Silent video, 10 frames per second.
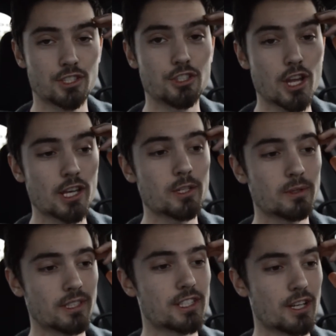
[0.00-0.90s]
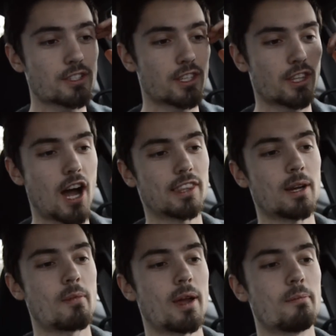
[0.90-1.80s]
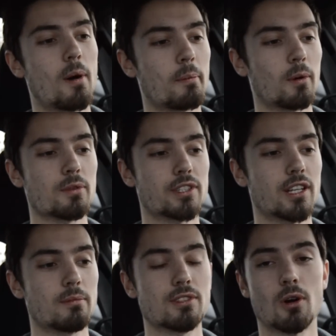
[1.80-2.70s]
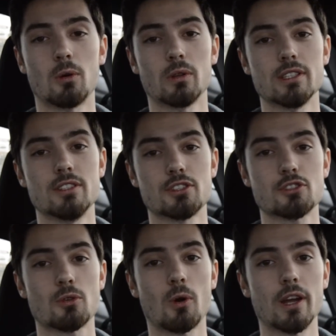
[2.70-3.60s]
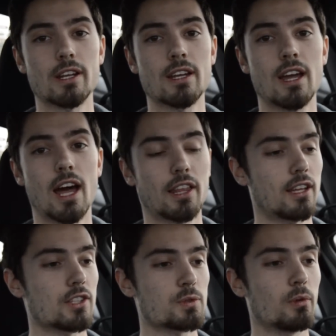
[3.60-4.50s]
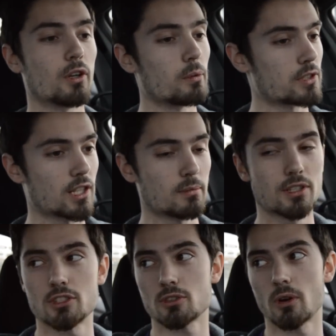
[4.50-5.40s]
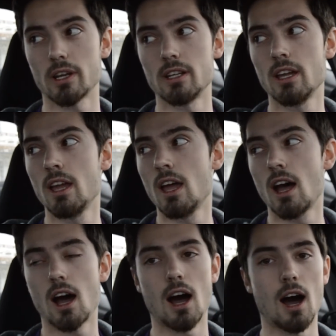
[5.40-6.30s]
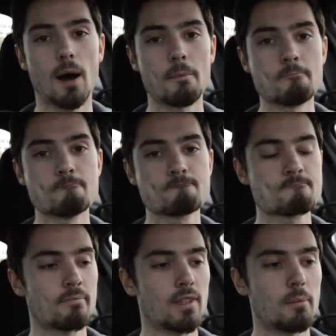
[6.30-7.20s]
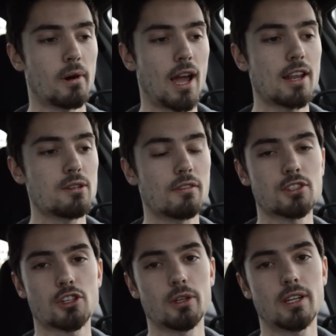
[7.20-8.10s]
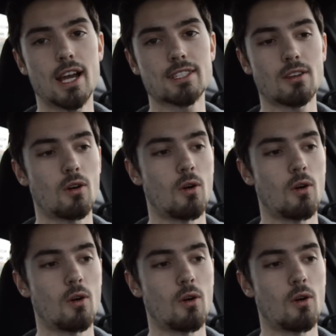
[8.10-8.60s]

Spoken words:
genuinely, seriously thought that my bumper was going to be totally destroyed. I thought the splitter was going to be destroyed. But I do have to show you guys